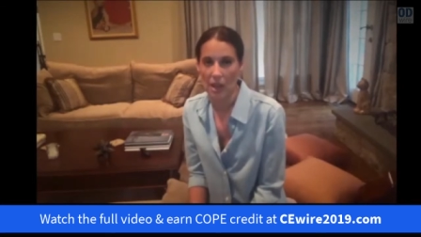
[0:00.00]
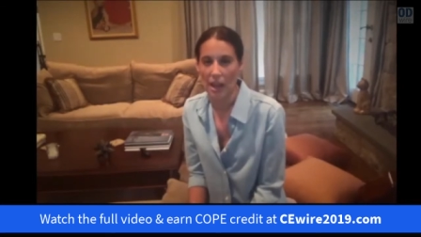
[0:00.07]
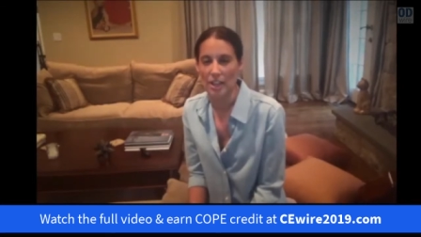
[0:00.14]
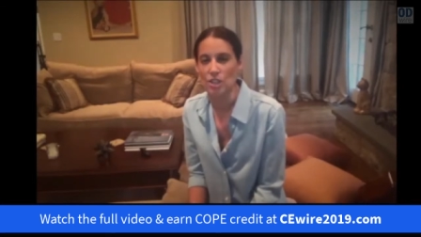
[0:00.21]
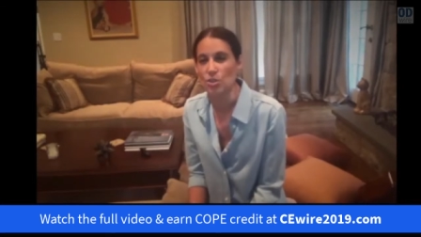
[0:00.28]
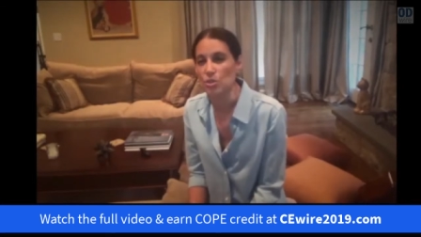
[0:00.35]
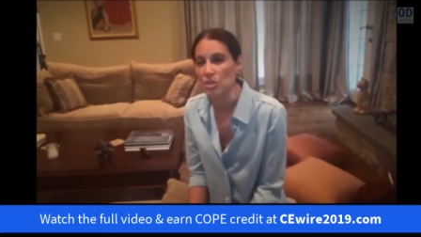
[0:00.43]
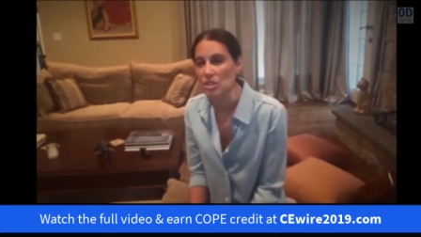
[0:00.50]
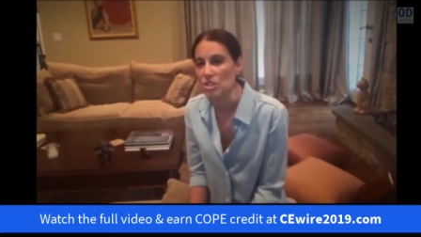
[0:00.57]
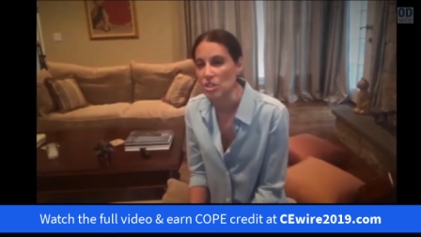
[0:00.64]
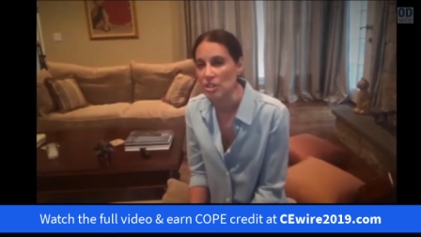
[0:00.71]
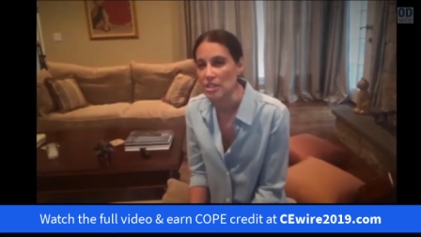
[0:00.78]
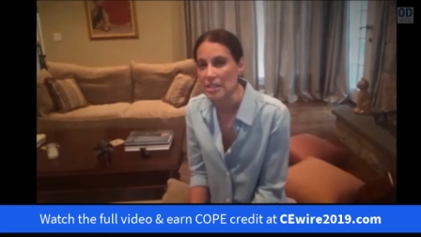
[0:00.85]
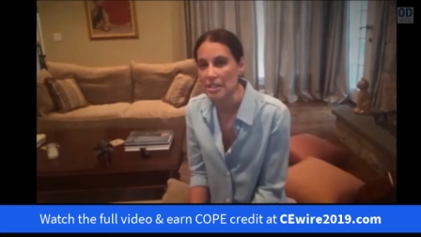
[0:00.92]
I truly
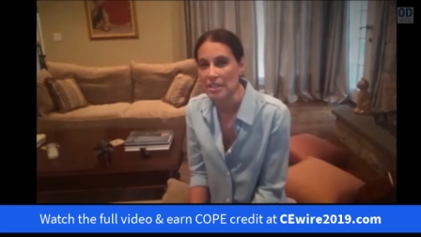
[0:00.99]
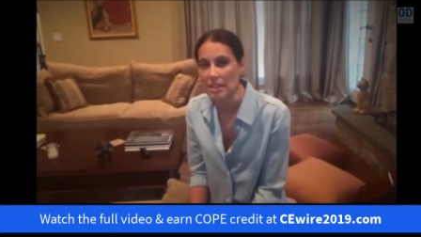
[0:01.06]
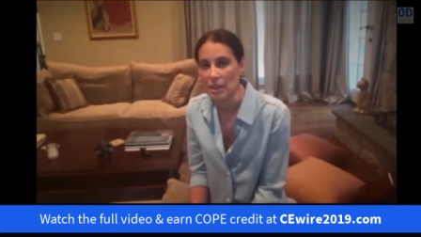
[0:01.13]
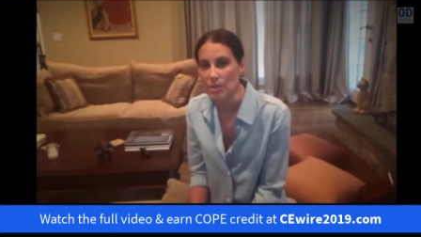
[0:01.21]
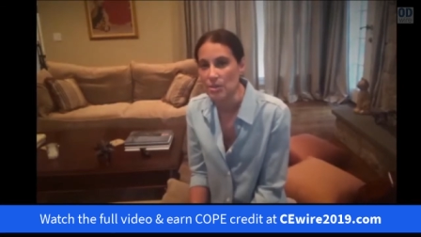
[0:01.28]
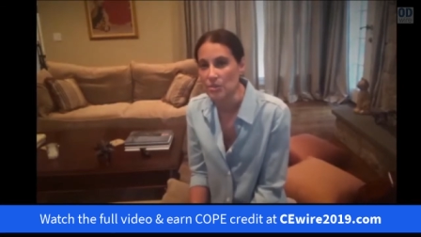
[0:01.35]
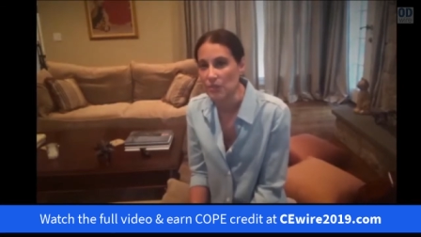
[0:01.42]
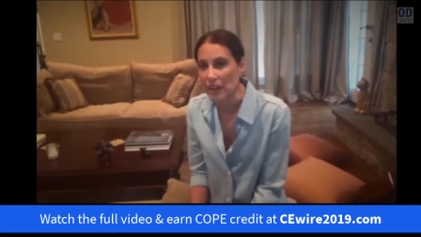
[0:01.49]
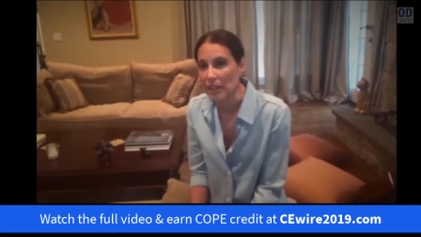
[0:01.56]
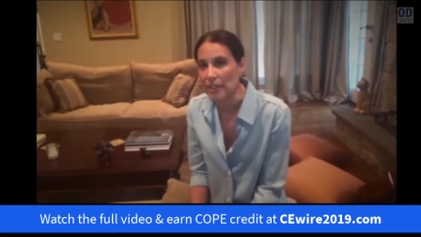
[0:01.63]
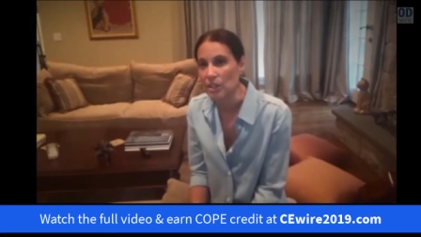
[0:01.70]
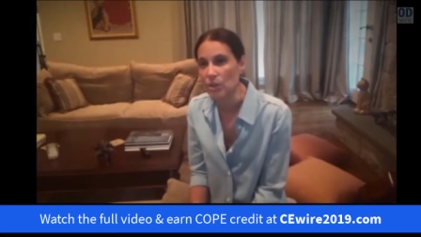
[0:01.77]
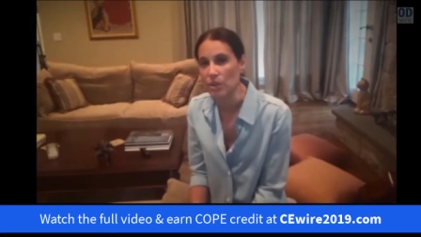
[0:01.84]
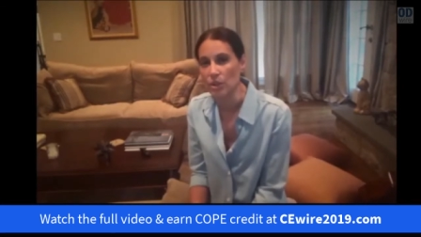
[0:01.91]
started to think I was
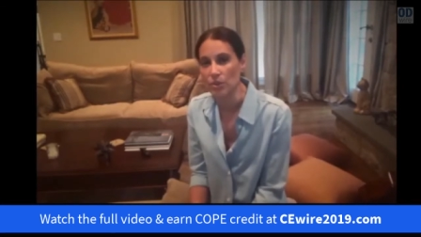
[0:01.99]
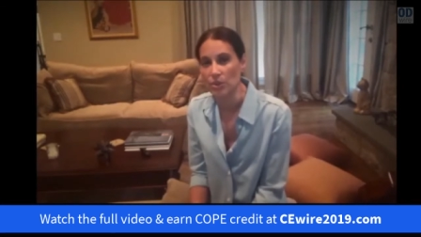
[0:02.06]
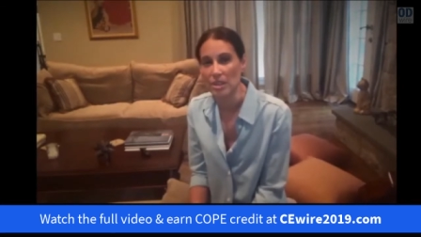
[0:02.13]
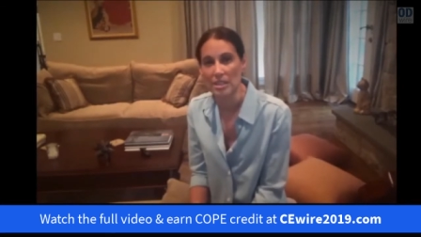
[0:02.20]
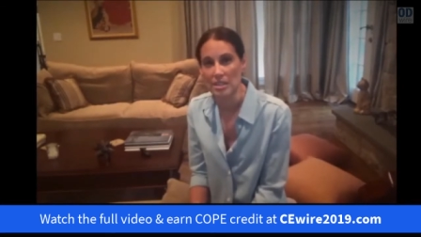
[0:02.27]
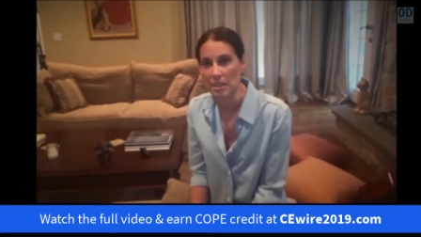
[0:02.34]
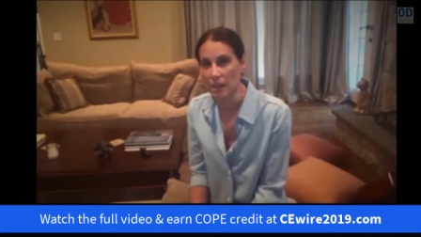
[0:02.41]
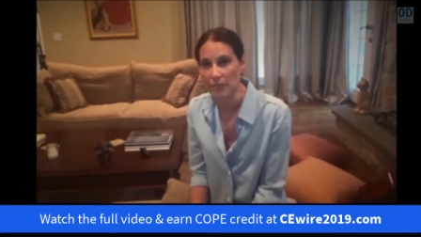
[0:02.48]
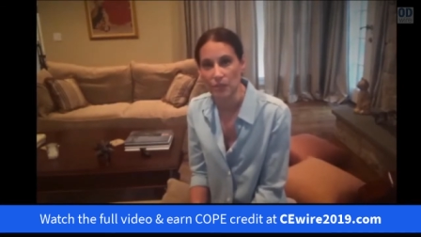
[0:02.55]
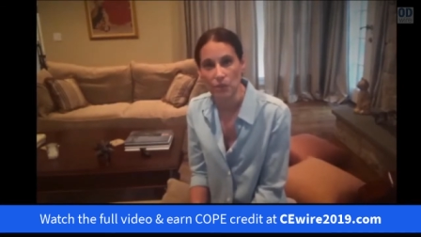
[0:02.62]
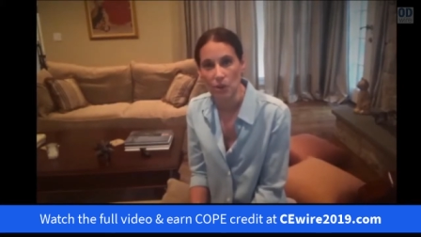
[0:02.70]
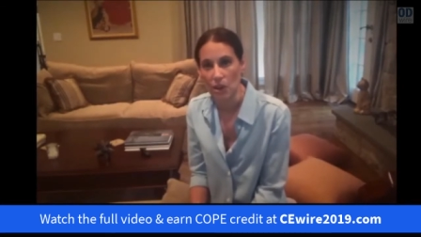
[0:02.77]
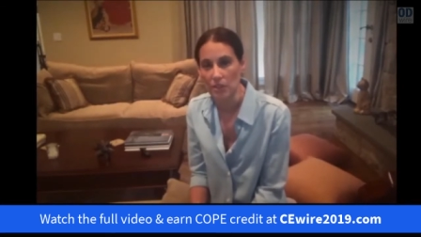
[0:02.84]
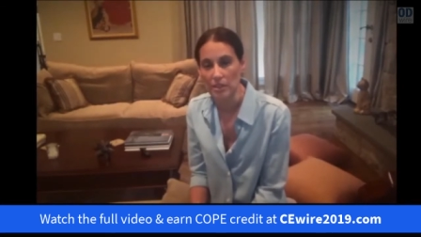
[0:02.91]
finally going crazy
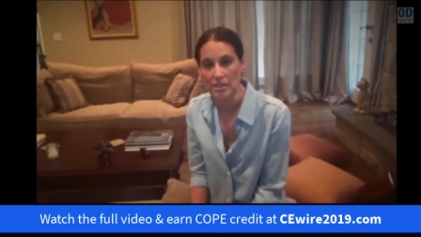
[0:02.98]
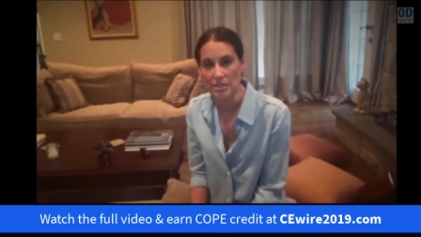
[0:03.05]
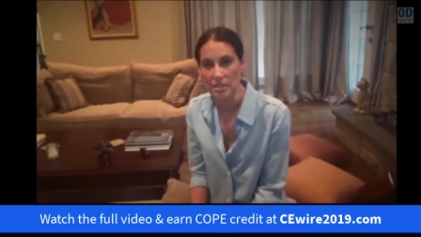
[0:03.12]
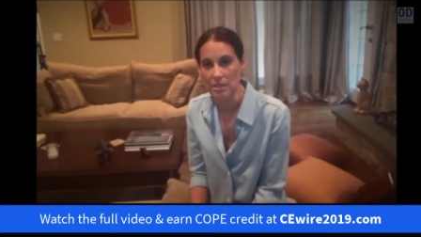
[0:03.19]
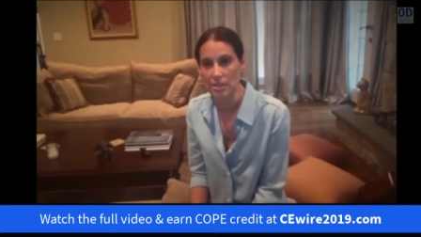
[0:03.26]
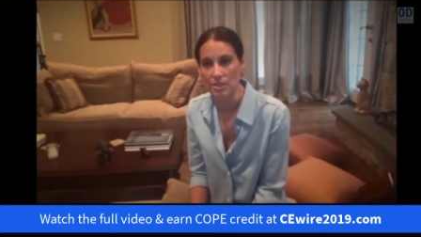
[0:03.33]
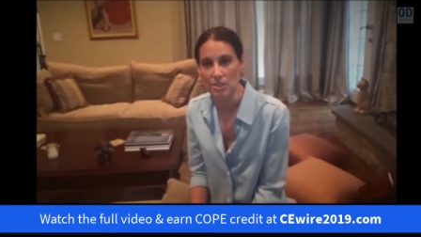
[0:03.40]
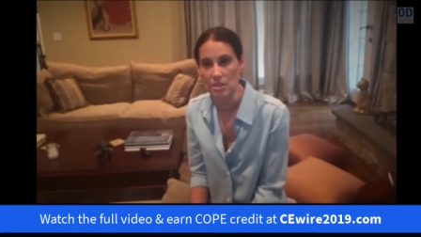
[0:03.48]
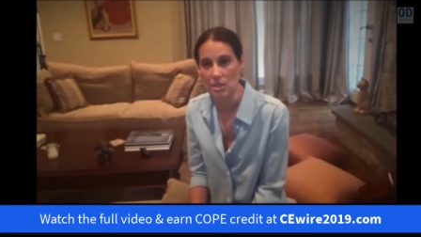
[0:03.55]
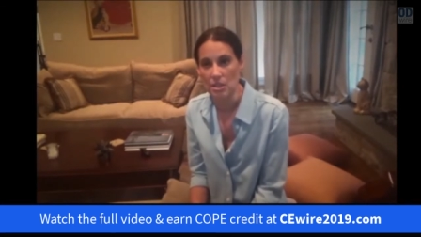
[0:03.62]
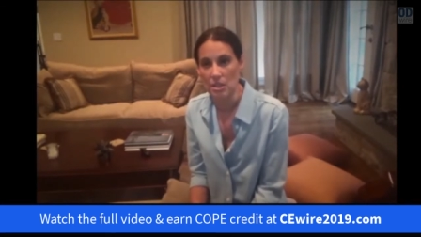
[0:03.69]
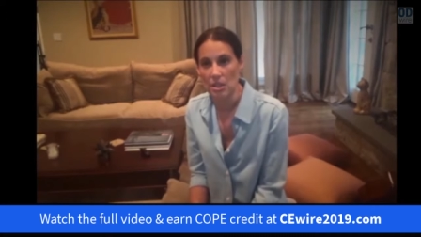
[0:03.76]
after all these years.